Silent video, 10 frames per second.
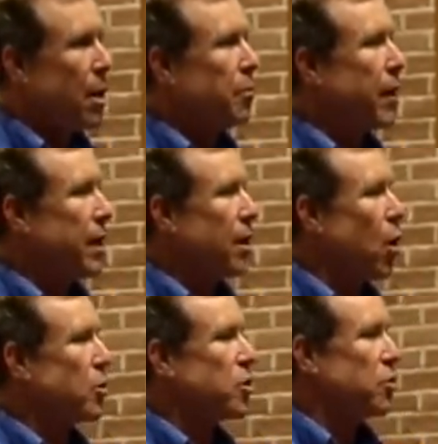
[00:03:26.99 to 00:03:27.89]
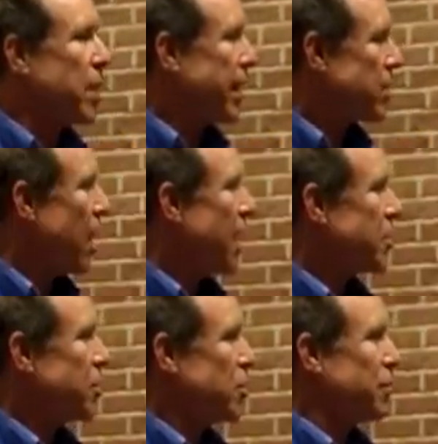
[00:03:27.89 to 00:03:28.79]
but it also takes a
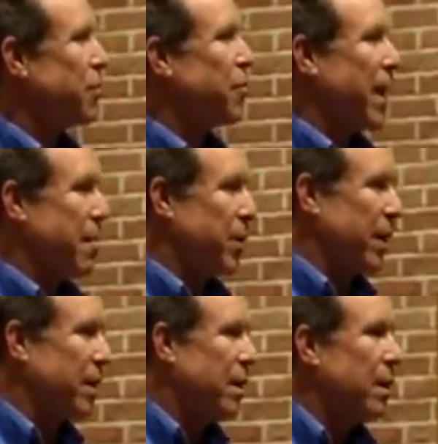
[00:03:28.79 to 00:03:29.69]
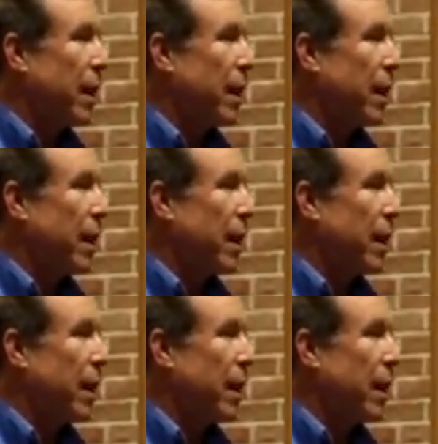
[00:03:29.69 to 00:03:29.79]
hostage of the family.